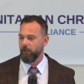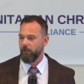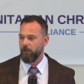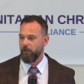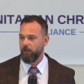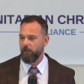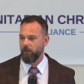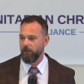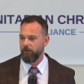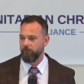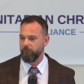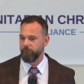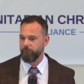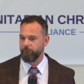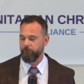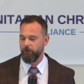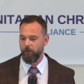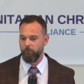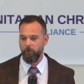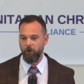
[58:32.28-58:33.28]
uh,
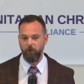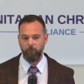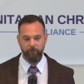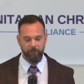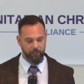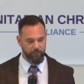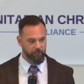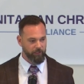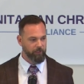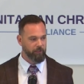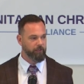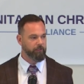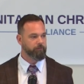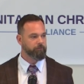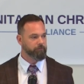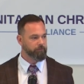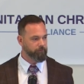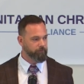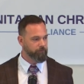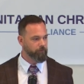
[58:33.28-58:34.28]
from
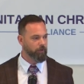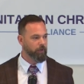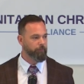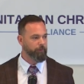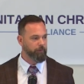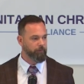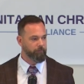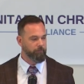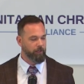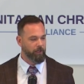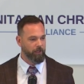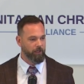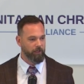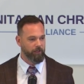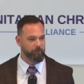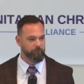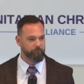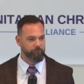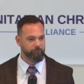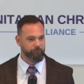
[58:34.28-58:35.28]
Armenia, grew up in
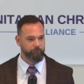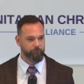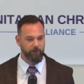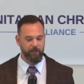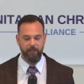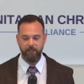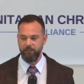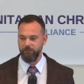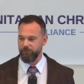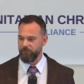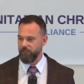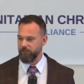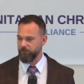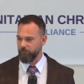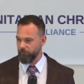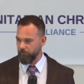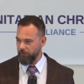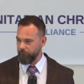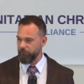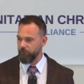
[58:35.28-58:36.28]
uh, France as
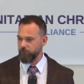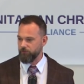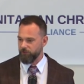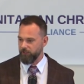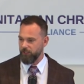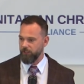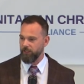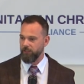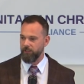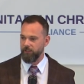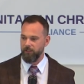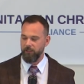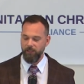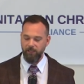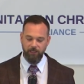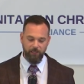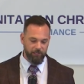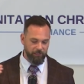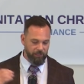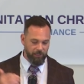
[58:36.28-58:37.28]
a refugee,
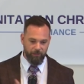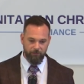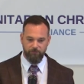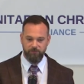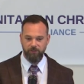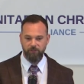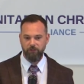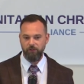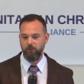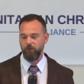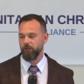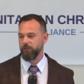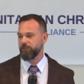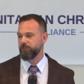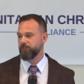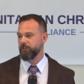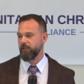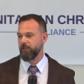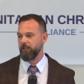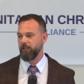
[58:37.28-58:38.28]
came to New York
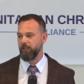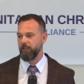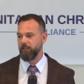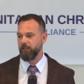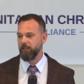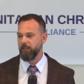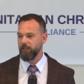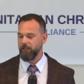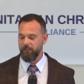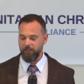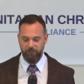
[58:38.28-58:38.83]
City,